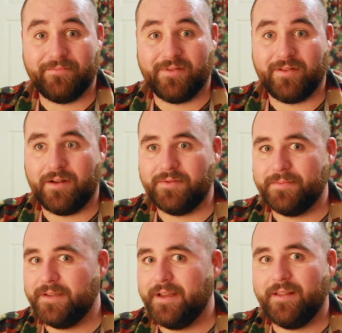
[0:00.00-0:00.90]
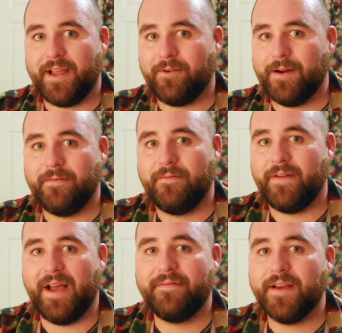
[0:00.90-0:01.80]
probably like around
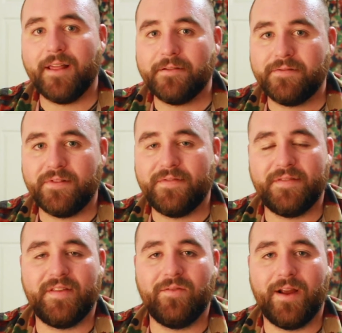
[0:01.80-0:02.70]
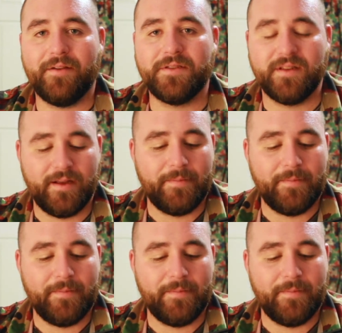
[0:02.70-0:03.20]
$5 for 50 rounds.